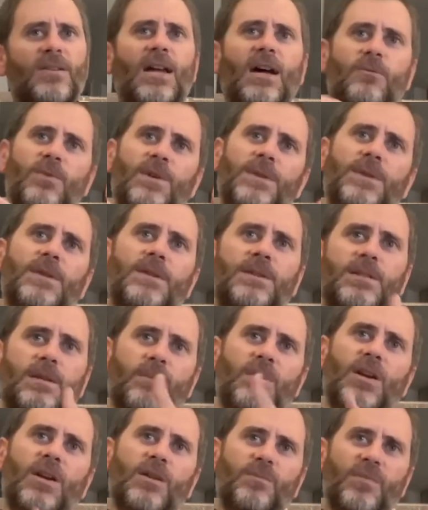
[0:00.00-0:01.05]
Not what the
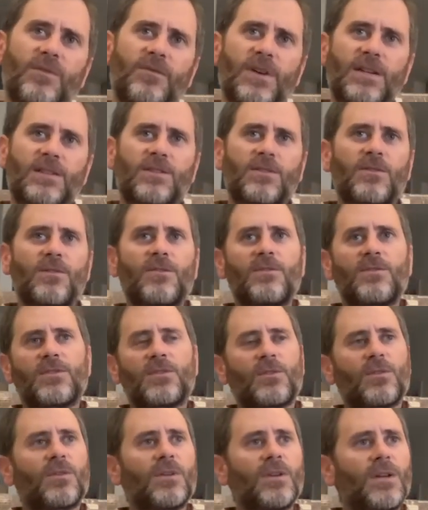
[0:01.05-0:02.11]
seminary professors
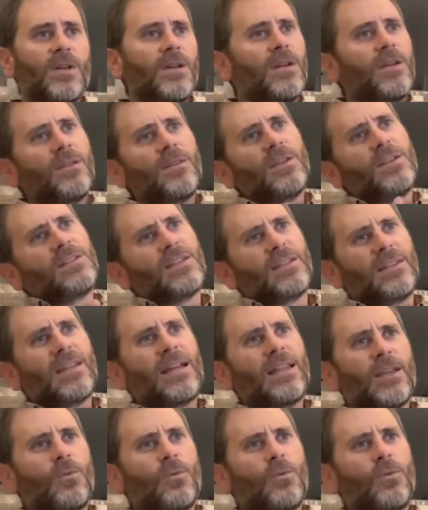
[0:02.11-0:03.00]
or things like that.